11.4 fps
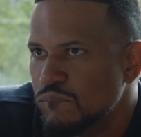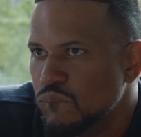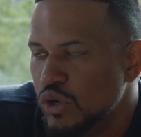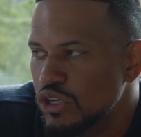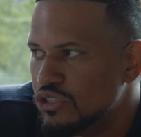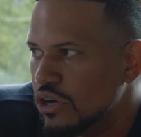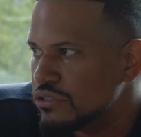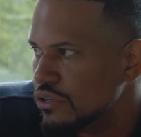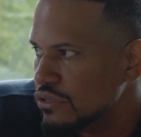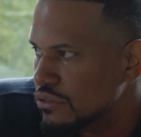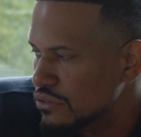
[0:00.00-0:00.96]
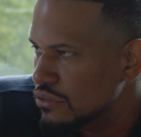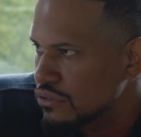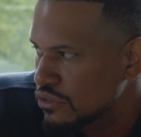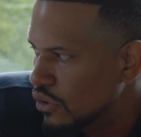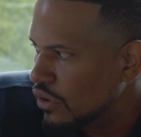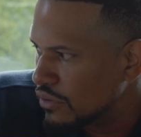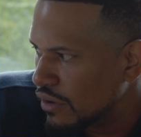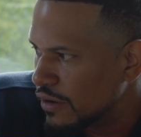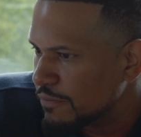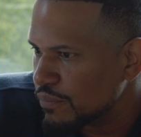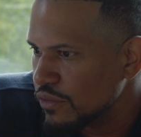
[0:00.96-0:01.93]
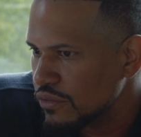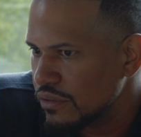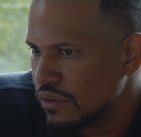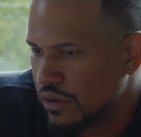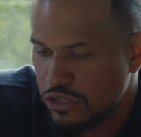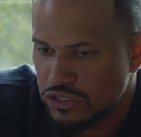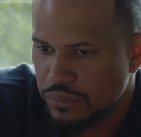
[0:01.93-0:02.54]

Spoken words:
when you talk to your daughter, right? When I talk